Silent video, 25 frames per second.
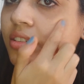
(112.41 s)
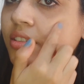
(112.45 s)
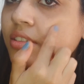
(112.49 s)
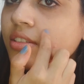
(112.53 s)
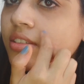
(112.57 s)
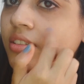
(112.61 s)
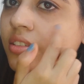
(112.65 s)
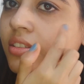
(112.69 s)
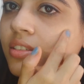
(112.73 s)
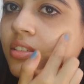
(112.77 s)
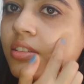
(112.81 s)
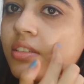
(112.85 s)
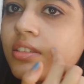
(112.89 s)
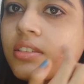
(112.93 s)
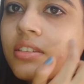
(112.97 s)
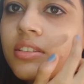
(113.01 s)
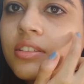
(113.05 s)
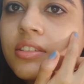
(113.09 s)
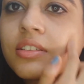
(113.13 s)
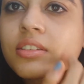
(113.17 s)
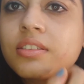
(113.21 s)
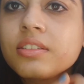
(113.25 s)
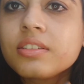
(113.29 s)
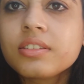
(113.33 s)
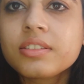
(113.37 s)

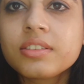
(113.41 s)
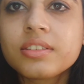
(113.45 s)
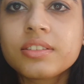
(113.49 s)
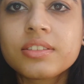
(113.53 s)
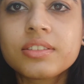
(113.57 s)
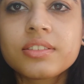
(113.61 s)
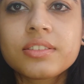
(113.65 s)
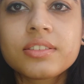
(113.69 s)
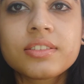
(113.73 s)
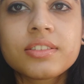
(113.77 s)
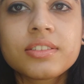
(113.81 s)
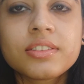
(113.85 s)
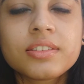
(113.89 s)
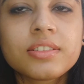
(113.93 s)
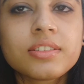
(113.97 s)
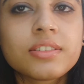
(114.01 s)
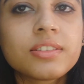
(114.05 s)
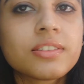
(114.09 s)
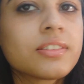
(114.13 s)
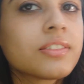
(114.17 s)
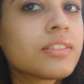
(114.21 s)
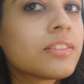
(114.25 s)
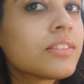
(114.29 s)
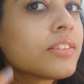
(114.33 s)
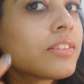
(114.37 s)

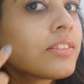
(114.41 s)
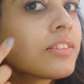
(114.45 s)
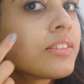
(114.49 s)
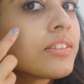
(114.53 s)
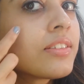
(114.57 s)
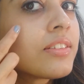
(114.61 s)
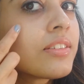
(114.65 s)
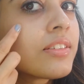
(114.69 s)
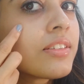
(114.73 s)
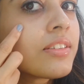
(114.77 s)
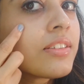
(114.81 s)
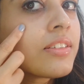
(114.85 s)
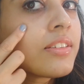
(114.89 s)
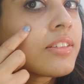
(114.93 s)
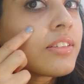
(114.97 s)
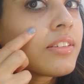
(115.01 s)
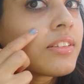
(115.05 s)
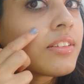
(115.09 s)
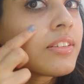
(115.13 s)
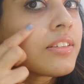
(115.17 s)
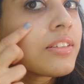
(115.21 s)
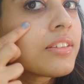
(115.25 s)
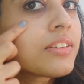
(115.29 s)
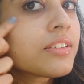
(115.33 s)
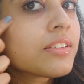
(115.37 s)

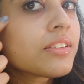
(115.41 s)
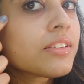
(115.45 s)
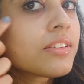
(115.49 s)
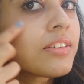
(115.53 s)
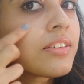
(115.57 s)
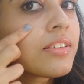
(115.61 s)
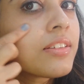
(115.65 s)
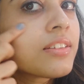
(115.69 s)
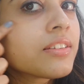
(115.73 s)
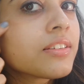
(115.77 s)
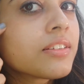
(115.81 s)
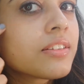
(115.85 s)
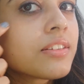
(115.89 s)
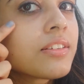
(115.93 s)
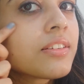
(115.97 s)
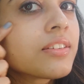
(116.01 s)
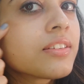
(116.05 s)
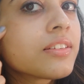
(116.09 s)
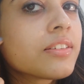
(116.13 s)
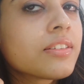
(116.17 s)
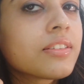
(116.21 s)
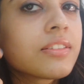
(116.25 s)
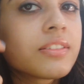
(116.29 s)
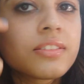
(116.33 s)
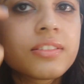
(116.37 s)

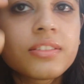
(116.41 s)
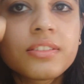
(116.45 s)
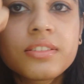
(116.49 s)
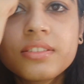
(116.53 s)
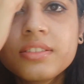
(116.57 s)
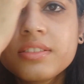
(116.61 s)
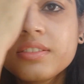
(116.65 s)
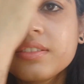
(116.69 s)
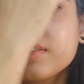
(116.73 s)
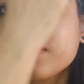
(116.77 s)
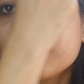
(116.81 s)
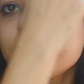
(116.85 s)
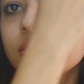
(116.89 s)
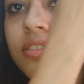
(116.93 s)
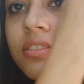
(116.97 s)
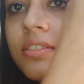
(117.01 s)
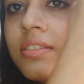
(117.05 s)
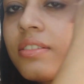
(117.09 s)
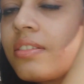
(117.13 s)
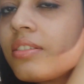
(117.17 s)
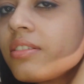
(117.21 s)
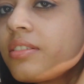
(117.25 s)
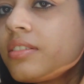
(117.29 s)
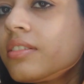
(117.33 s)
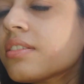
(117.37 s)

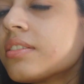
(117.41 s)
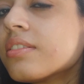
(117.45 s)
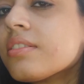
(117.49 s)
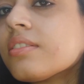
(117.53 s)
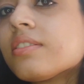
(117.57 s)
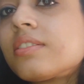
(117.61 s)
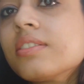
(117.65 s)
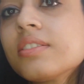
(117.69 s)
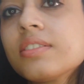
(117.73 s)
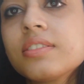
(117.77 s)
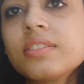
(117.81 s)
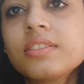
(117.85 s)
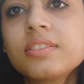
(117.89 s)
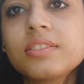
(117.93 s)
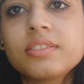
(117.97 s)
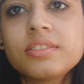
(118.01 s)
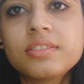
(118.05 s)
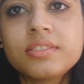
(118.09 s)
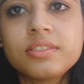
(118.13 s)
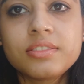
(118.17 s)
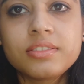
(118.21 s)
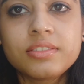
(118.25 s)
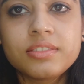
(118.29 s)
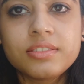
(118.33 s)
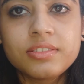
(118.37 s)

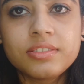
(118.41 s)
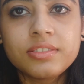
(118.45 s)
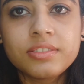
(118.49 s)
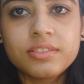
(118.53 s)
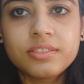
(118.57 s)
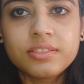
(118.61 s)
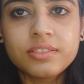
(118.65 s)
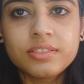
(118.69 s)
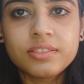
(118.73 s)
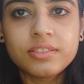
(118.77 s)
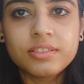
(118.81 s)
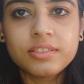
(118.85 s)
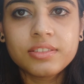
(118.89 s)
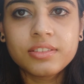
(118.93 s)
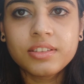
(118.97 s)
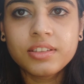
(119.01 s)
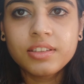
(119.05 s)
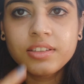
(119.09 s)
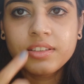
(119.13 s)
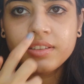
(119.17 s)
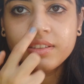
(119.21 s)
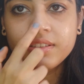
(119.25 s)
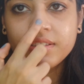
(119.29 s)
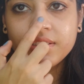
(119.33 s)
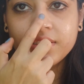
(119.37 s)

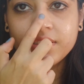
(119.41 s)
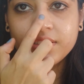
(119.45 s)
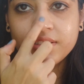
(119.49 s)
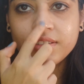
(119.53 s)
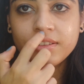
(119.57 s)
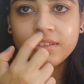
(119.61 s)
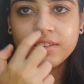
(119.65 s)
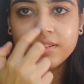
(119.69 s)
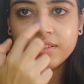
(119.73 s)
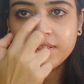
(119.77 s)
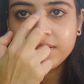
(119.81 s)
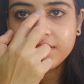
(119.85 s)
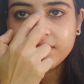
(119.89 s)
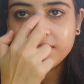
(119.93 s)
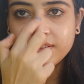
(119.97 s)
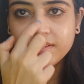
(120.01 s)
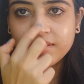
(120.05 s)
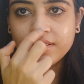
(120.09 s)
Nothing is said.